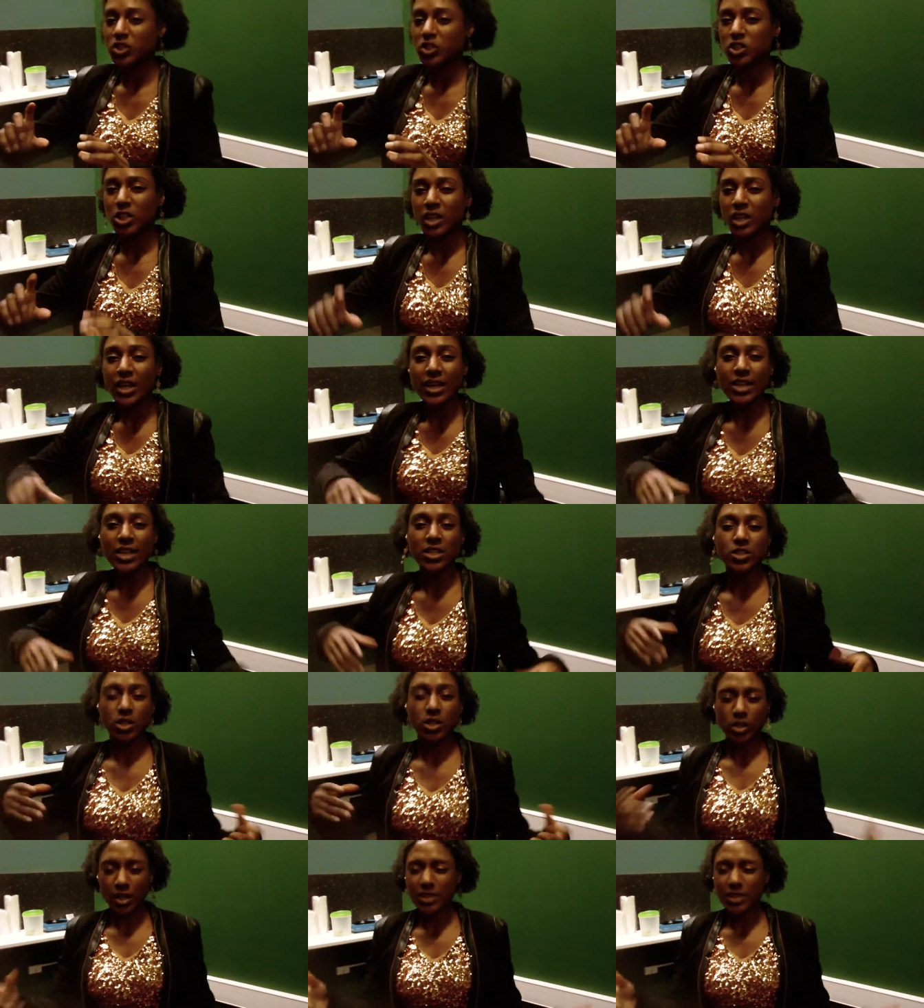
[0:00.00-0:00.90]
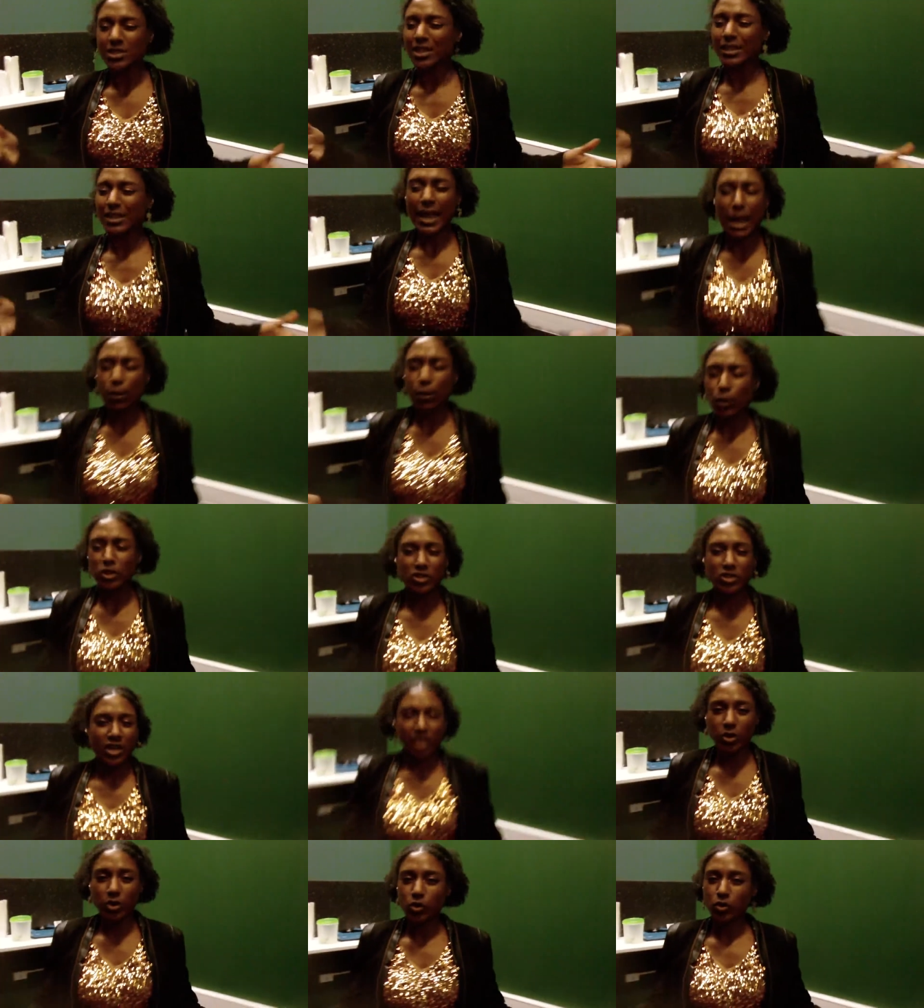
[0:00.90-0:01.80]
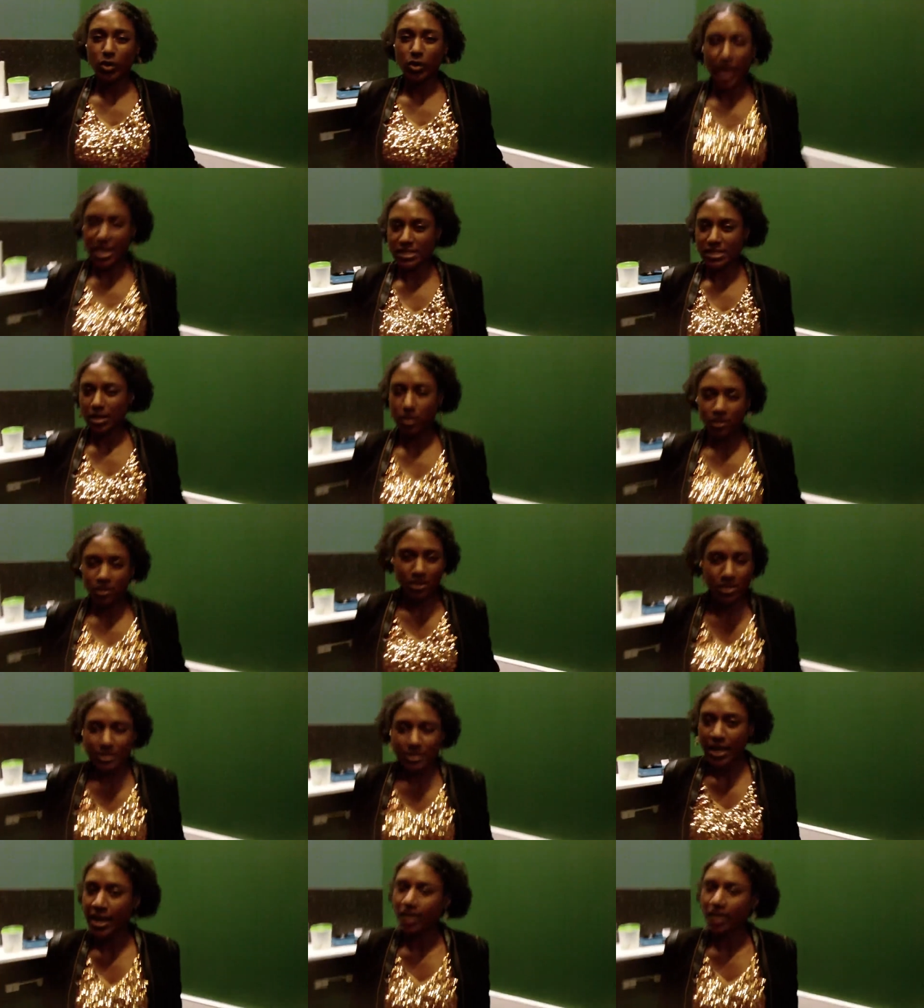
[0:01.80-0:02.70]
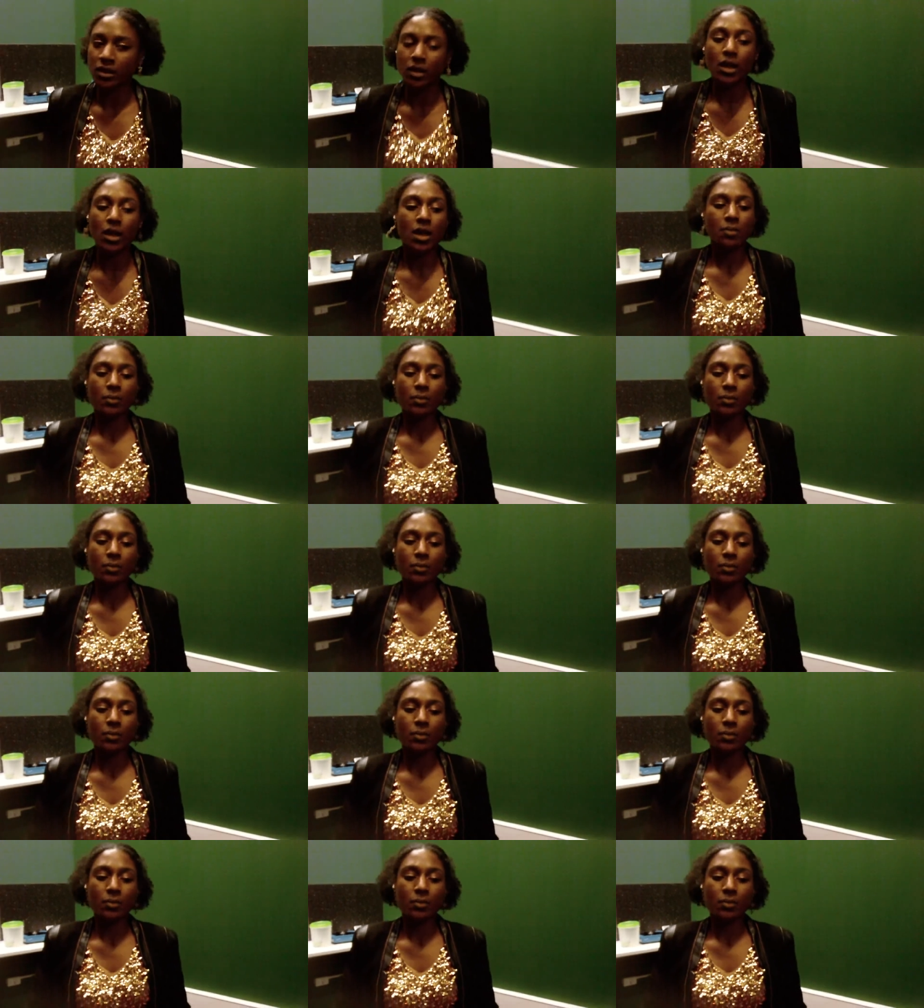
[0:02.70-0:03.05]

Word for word: It's, it's the language that you guys understand.